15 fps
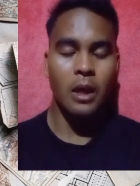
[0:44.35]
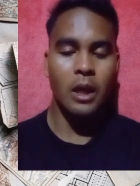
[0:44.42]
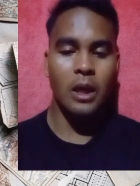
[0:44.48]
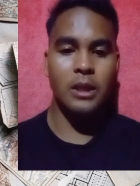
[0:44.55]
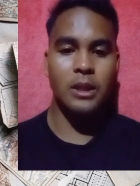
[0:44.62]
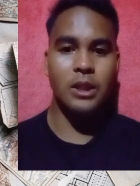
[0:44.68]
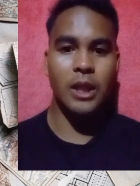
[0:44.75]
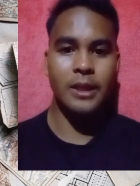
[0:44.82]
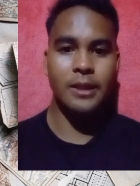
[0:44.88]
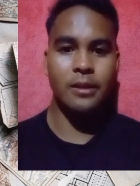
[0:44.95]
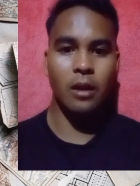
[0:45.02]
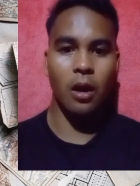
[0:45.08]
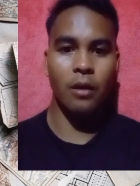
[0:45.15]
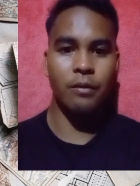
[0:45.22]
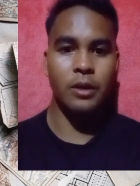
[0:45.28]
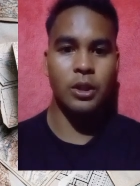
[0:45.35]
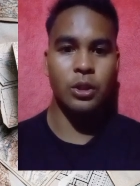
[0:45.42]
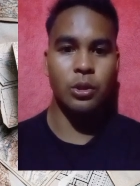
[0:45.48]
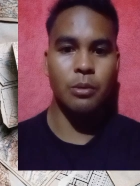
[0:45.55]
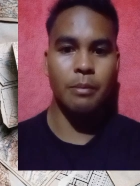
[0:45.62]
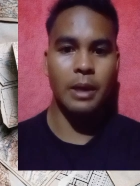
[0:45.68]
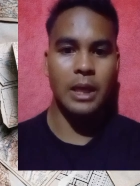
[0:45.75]
In just over
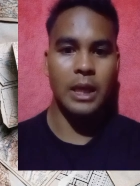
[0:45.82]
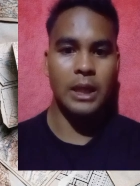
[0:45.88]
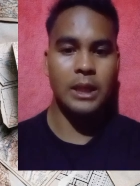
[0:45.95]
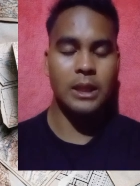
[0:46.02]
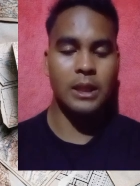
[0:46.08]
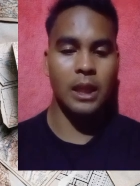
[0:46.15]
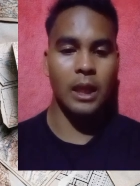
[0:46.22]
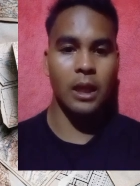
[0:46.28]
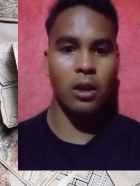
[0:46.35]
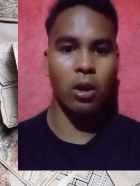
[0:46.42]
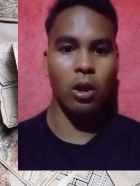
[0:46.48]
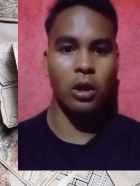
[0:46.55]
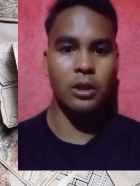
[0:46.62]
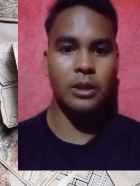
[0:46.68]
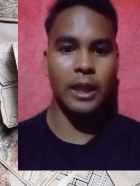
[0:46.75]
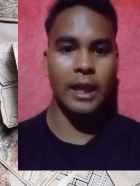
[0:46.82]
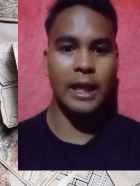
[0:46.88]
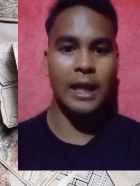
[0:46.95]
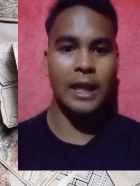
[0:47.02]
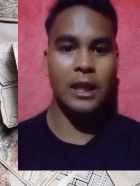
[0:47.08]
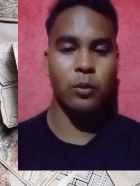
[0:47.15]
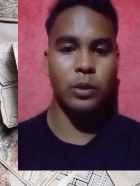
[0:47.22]
2 minutes, Lincoln
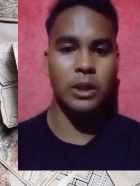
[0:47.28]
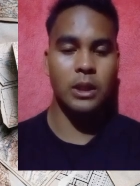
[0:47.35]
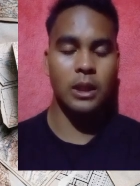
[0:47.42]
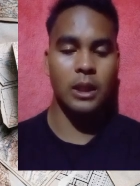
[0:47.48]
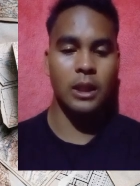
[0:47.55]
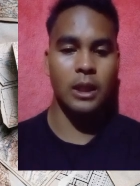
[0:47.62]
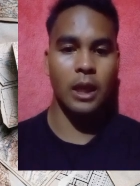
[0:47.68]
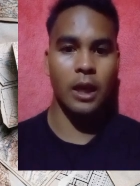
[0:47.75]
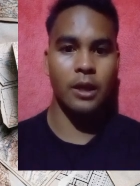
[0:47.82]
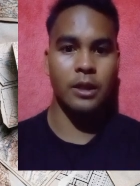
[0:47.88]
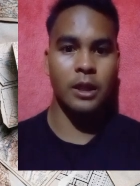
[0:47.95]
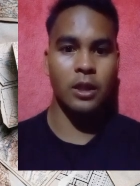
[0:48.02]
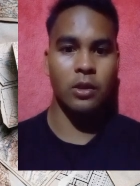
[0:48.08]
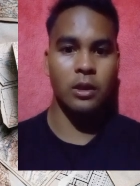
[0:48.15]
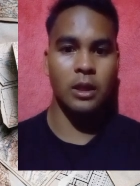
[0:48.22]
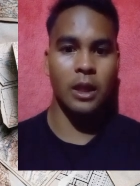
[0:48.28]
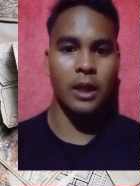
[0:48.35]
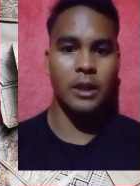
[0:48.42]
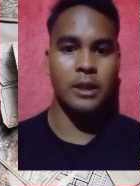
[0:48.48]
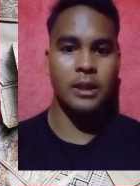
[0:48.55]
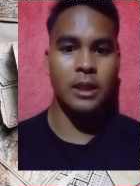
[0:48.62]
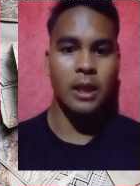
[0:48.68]
eloquently
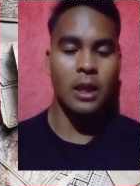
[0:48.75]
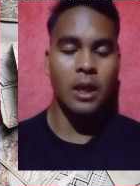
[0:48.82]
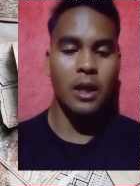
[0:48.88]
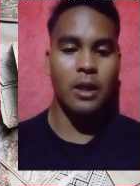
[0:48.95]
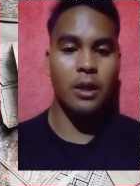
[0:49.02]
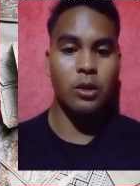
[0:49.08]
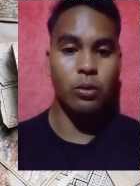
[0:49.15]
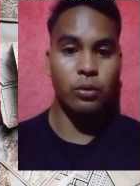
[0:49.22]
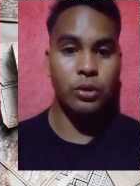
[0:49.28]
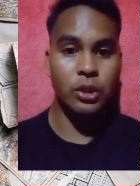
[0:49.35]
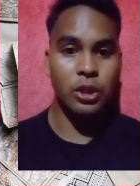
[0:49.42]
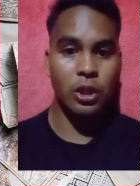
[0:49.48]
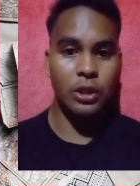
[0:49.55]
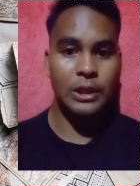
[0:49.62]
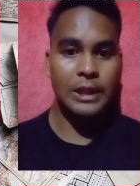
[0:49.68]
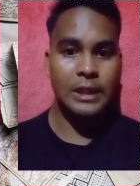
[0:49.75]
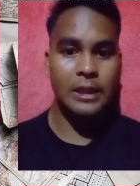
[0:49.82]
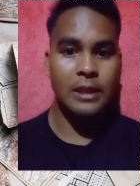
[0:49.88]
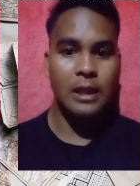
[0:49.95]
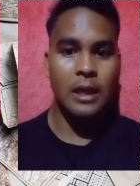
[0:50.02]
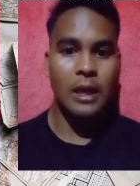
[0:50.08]
articulates the notions,